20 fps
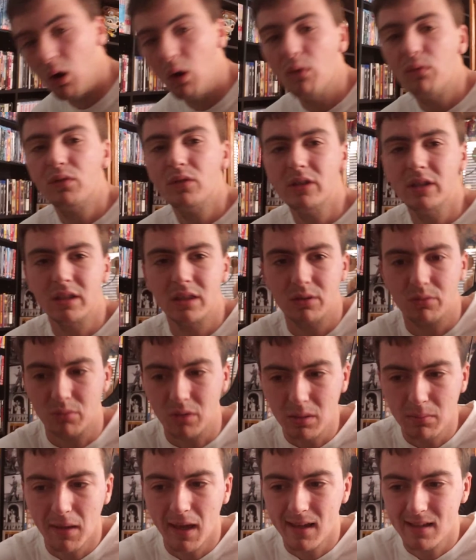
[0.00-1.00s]
Hopefully the
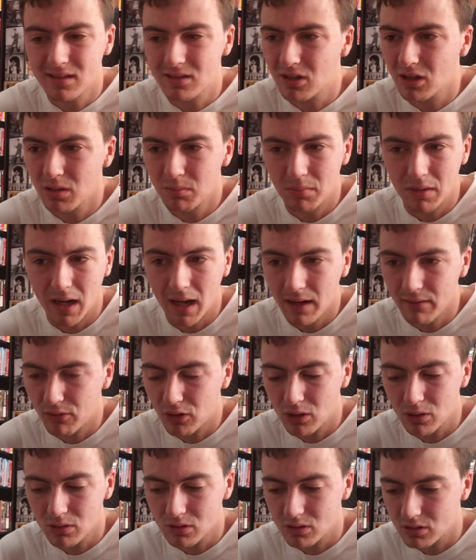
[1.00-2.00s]
remake's good, but
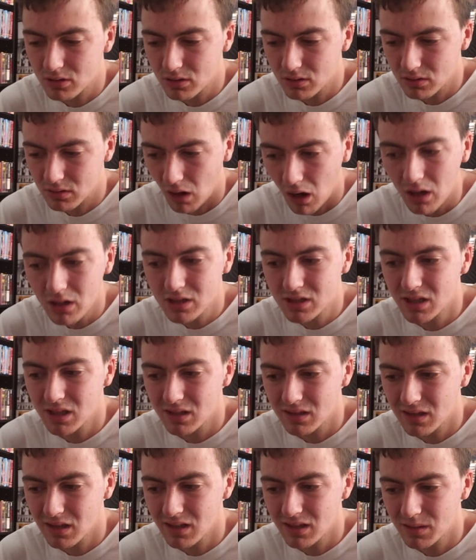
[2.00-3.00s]
I've heard dog
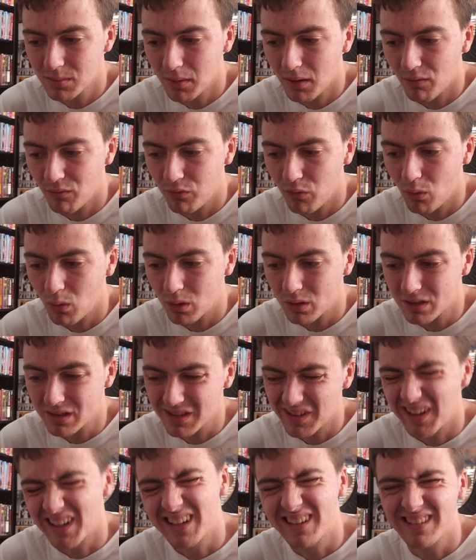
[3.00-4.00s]
shit things about 4,
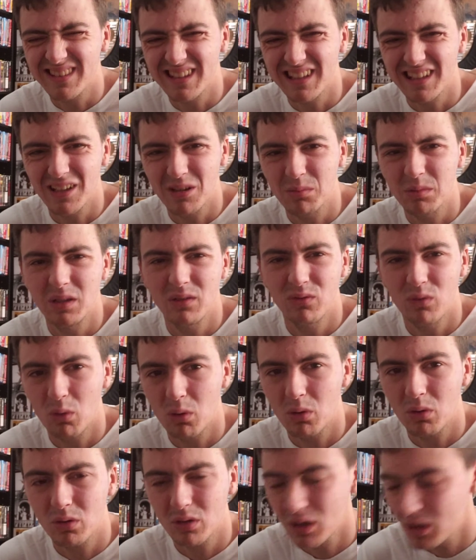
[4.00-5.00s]
so I don't think it'll be
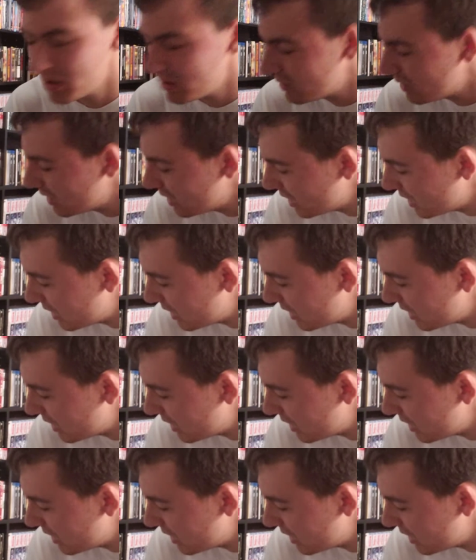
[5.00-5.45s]
four good.